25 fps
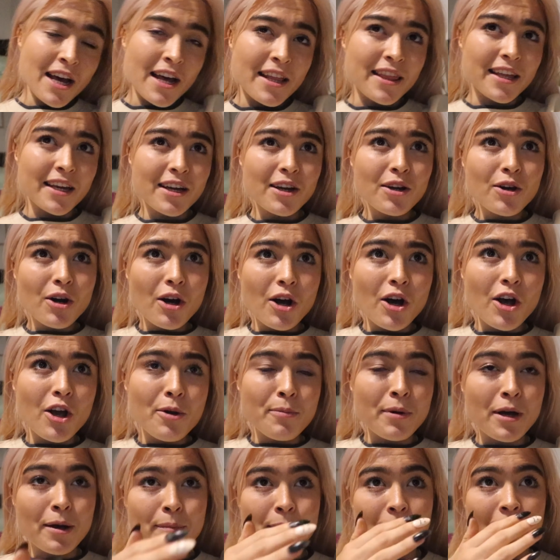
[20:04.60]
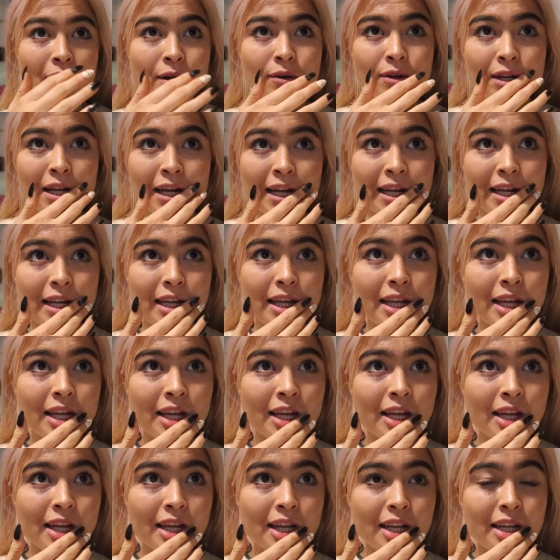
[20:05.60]
I think I got home at about like
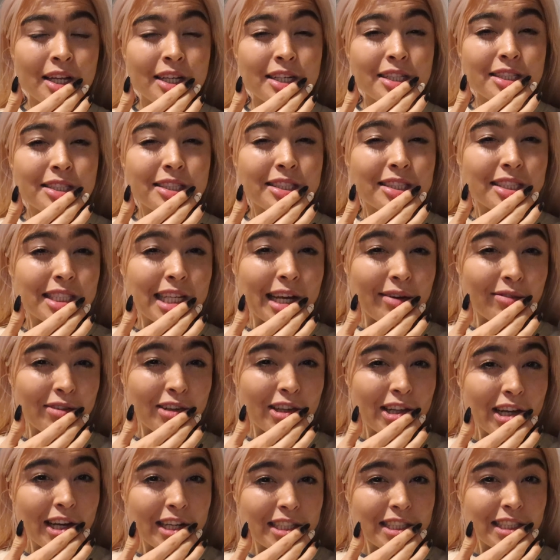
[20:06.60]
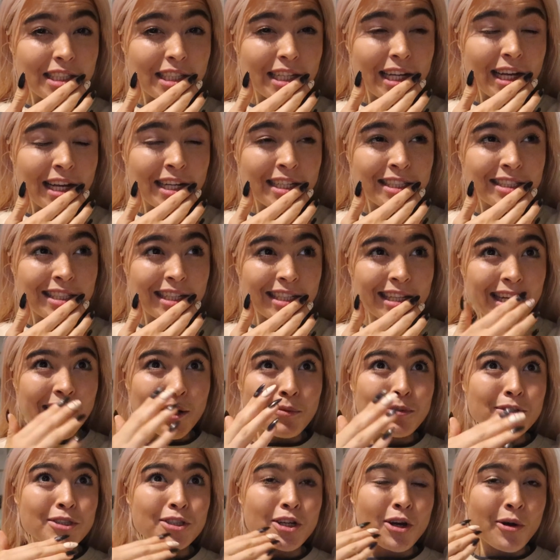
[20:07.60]
7:30 in the end, and then I
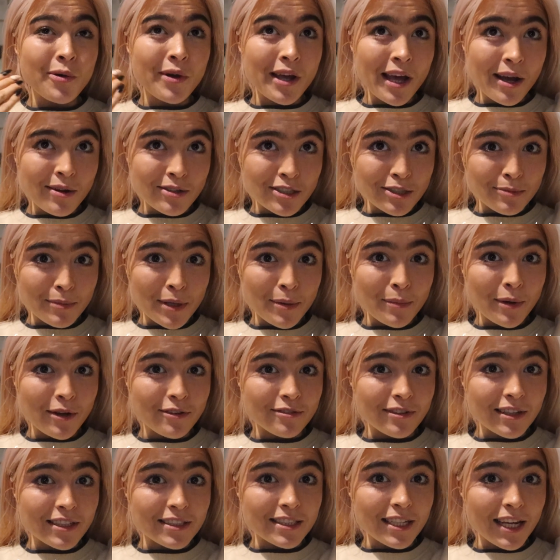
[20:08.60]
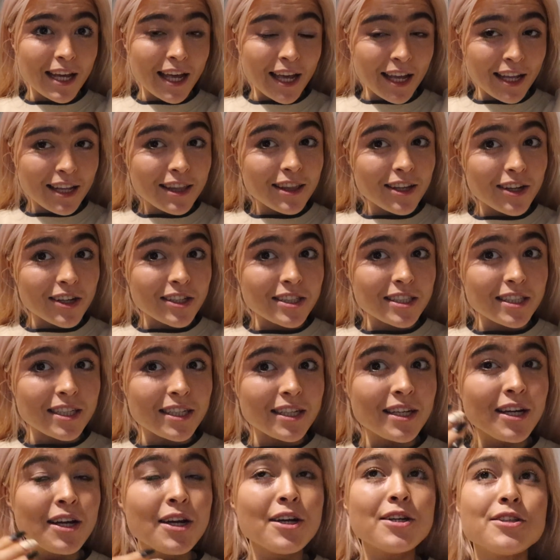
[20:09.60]
was going out to meet my friends at
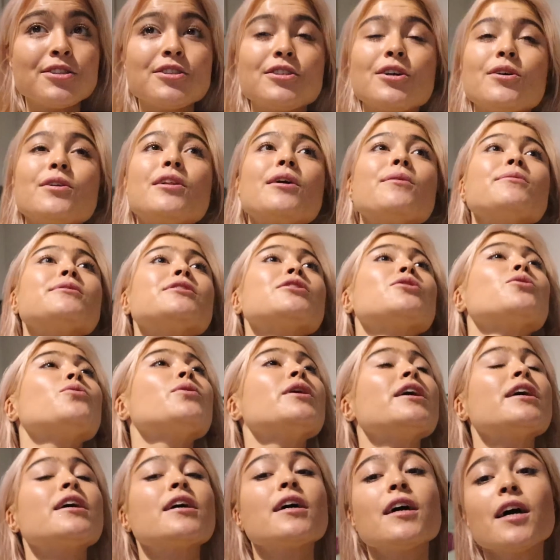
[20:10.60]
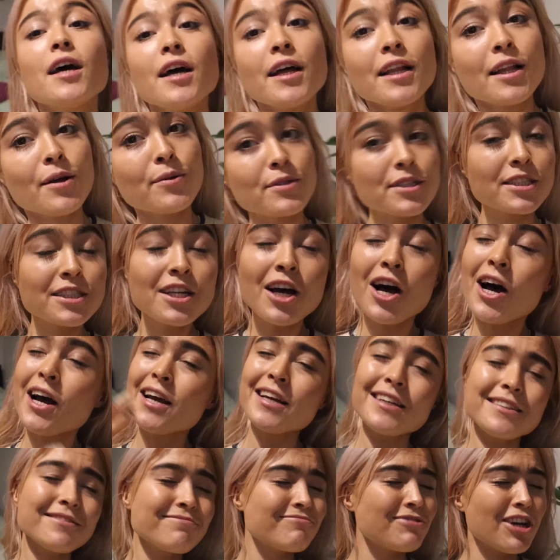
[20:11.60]
8:30, so there was a
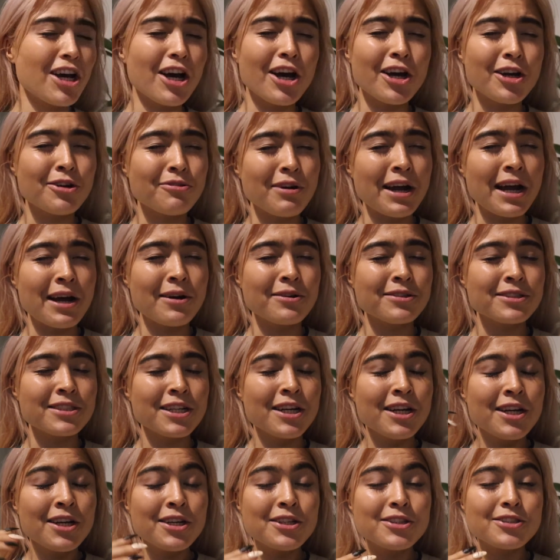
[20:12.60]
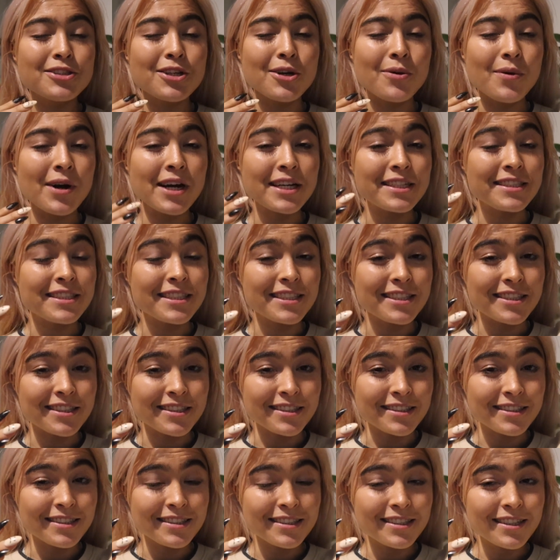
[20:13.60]
tight turnaround, so I
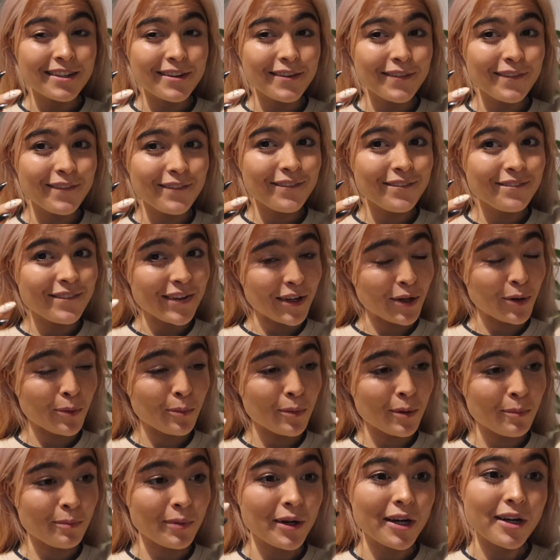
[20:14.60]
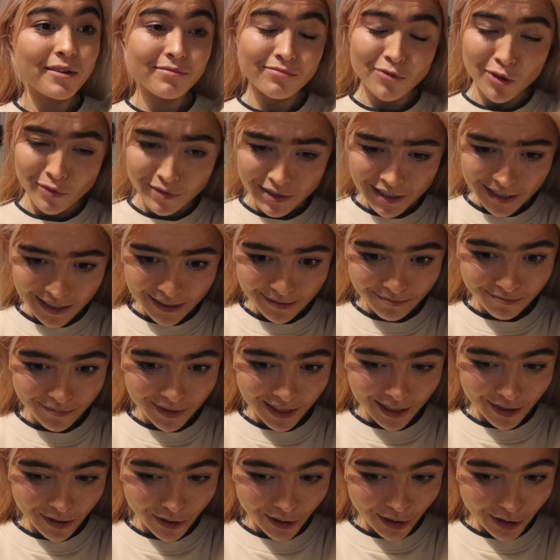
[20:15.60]
didn't film, but obviously
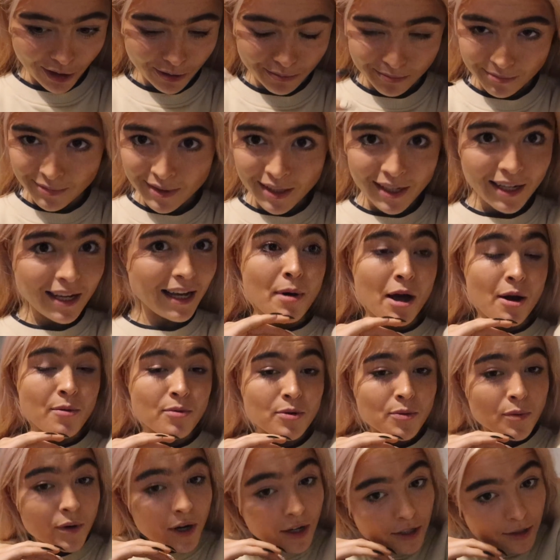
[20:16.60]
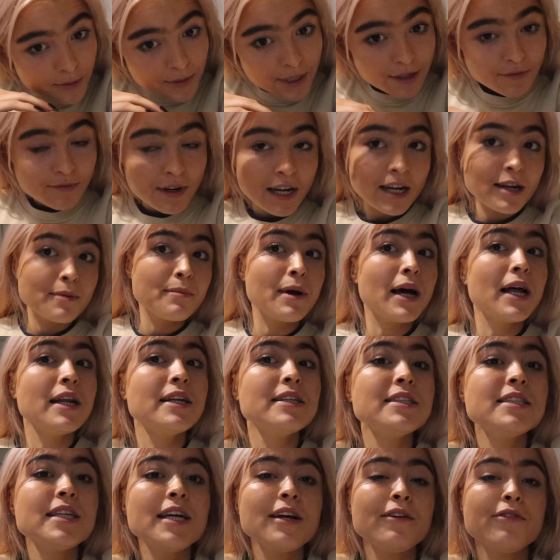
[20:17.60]
I got home. I would 100%
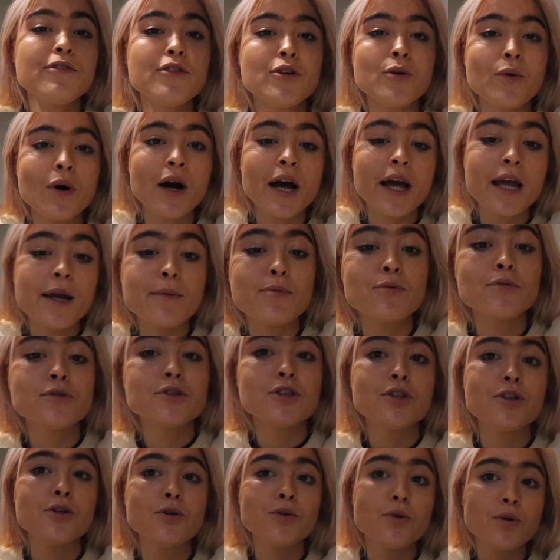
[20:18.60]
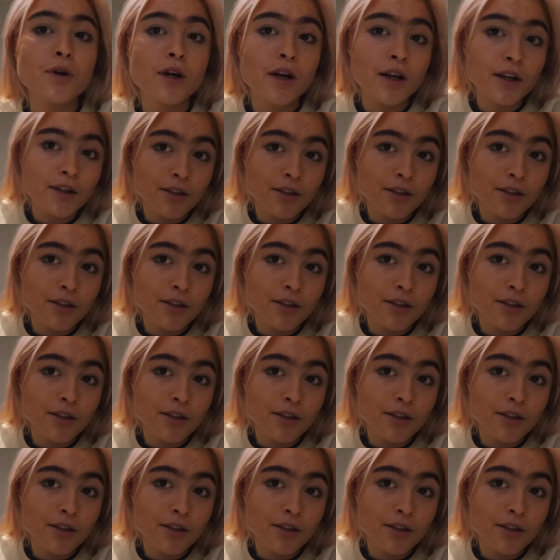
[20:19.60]
recommend, if you are able to,